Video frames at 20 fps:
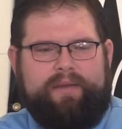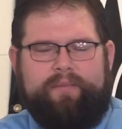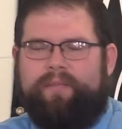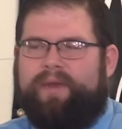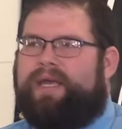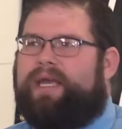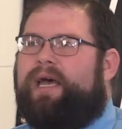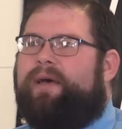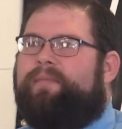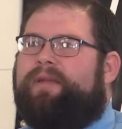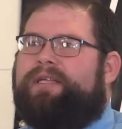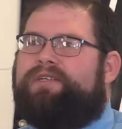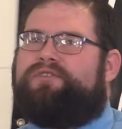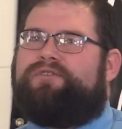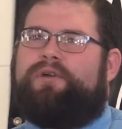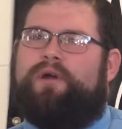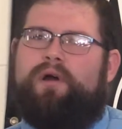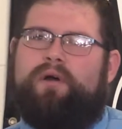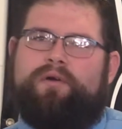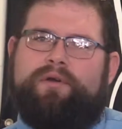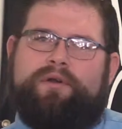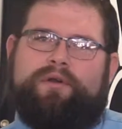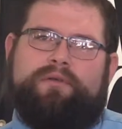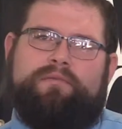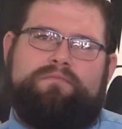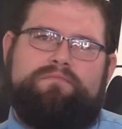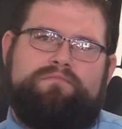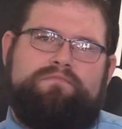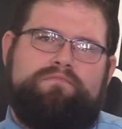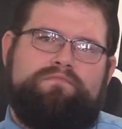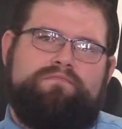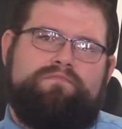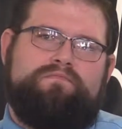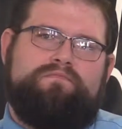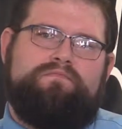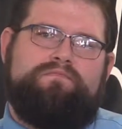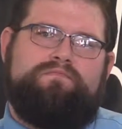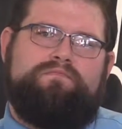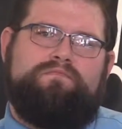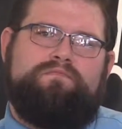becoming stronger.
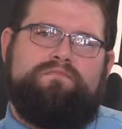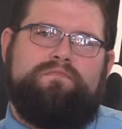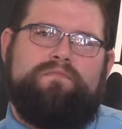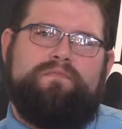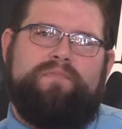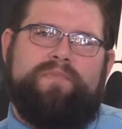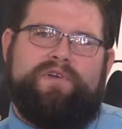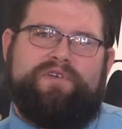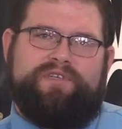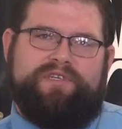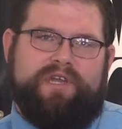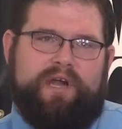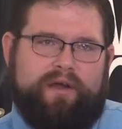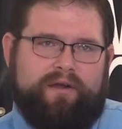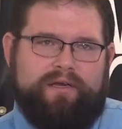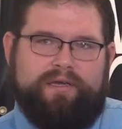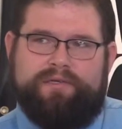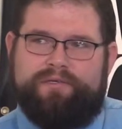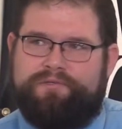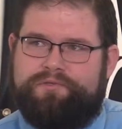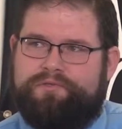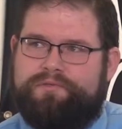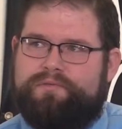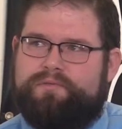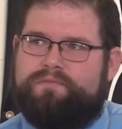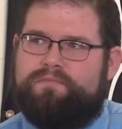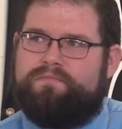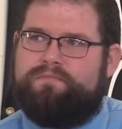There's darkness.